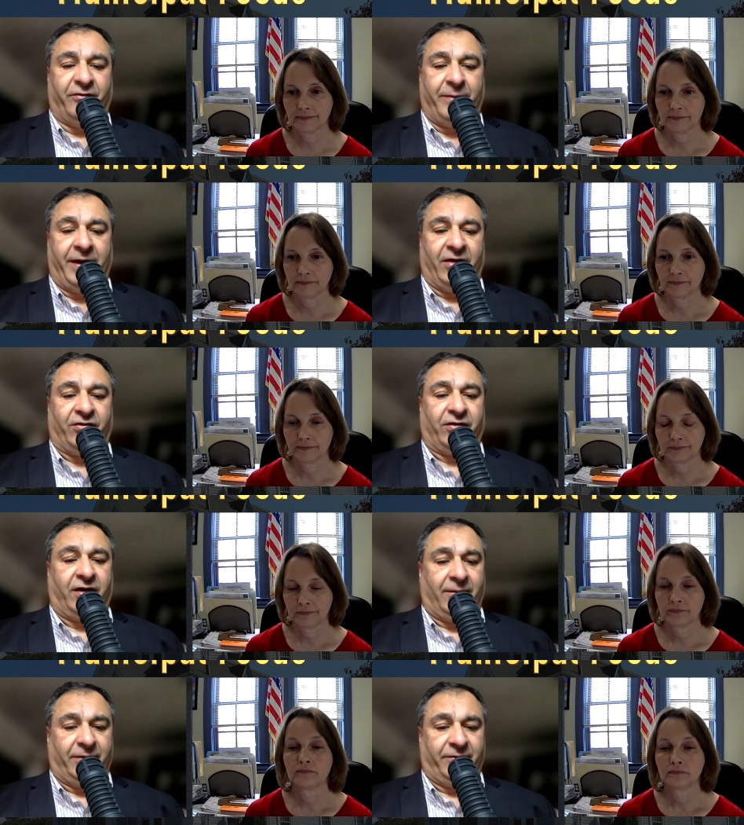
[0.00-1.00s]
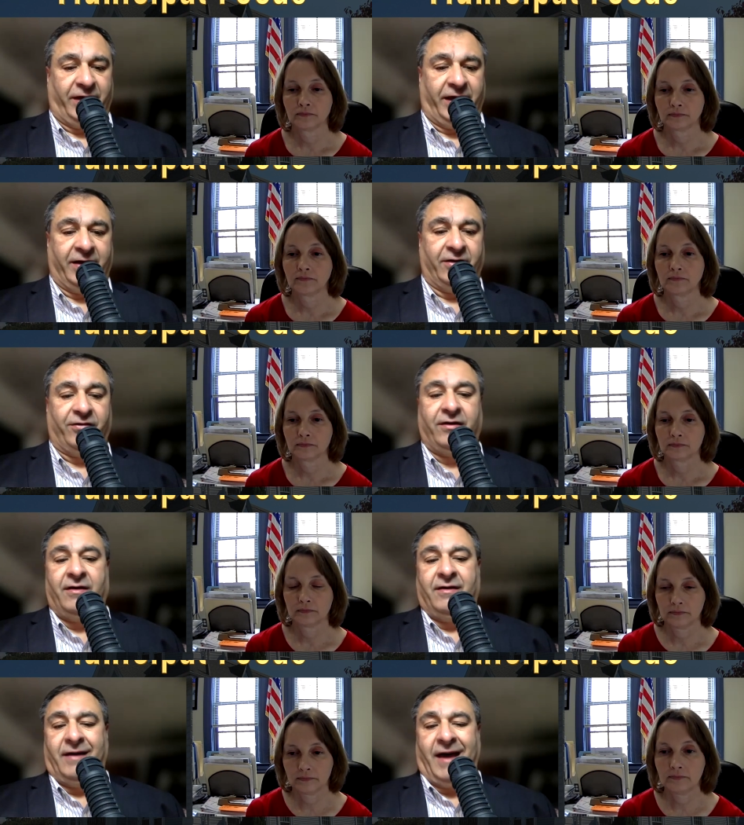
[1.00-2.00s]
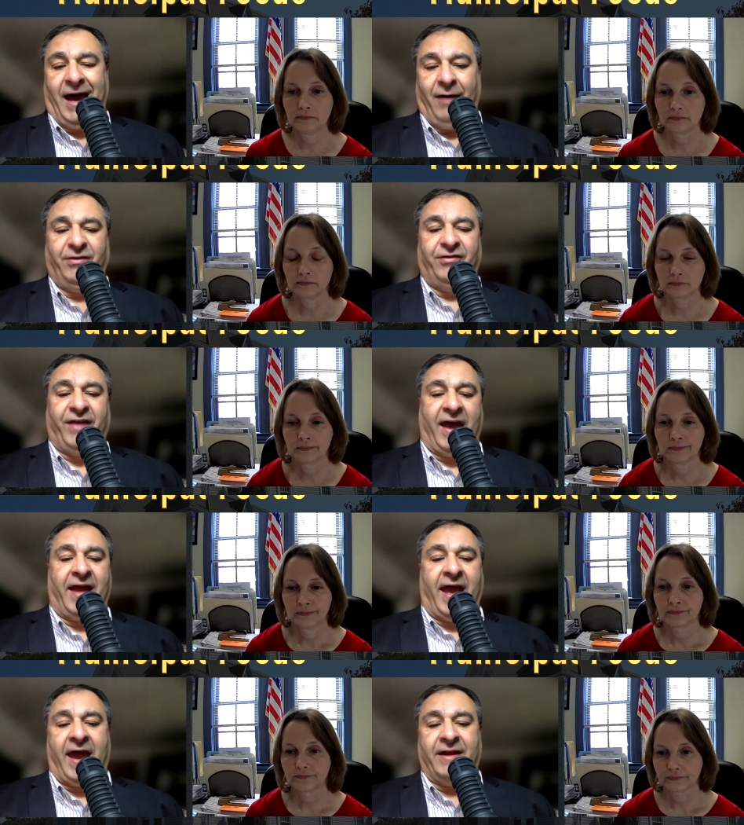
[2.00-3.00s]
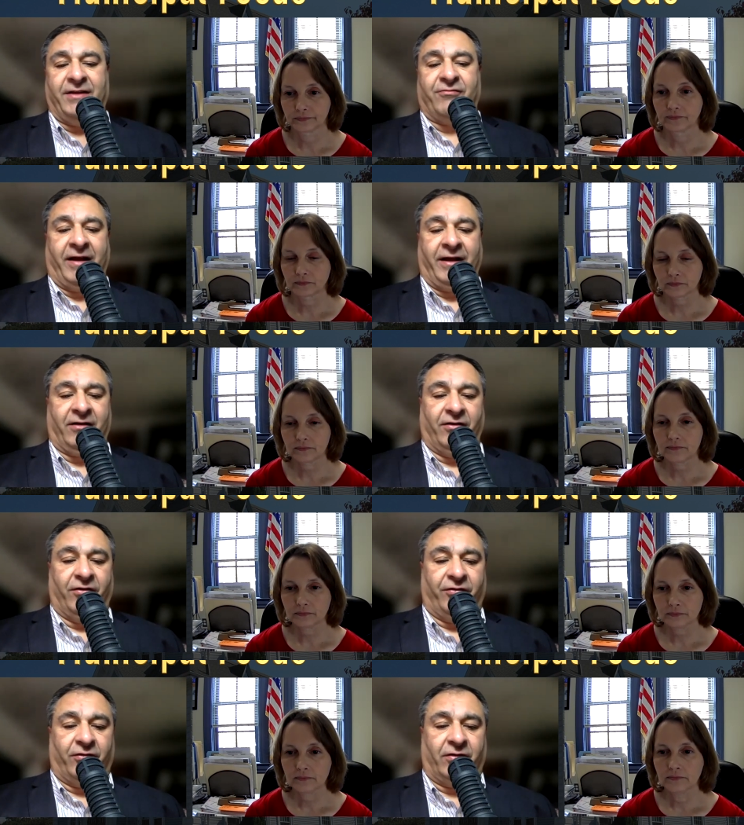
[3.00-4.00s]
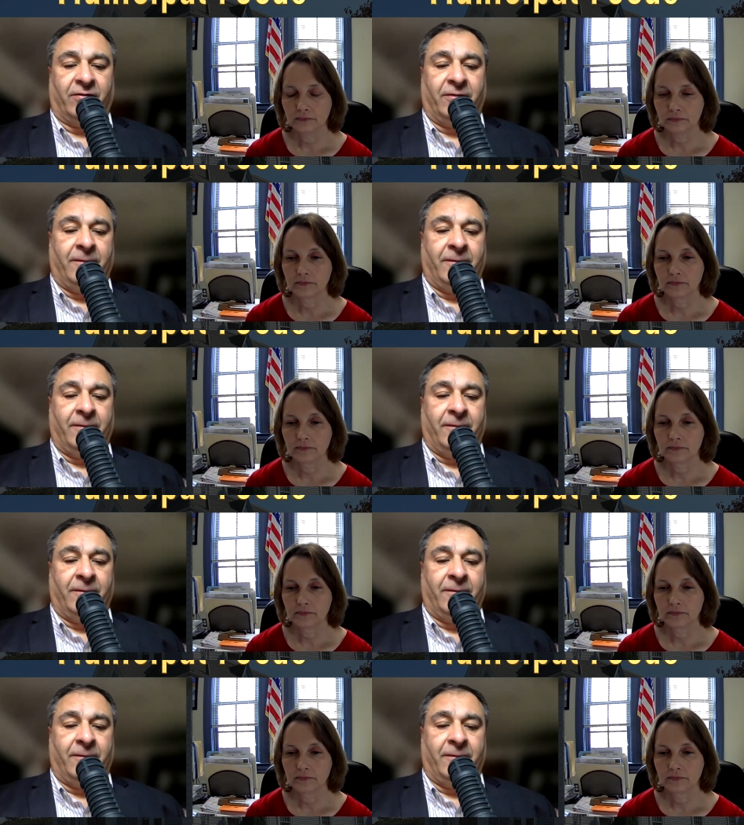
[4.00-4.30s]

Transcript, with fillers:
Speaker 1: the past couple of years. Mm-hmm. How has that added wrinkles or